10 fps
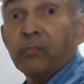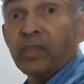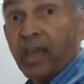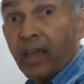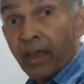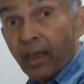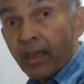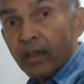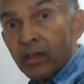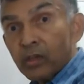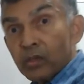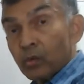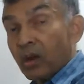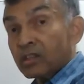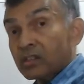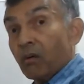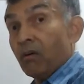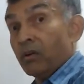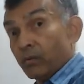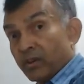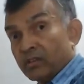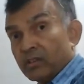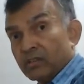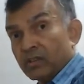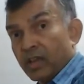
there to answer all your questions.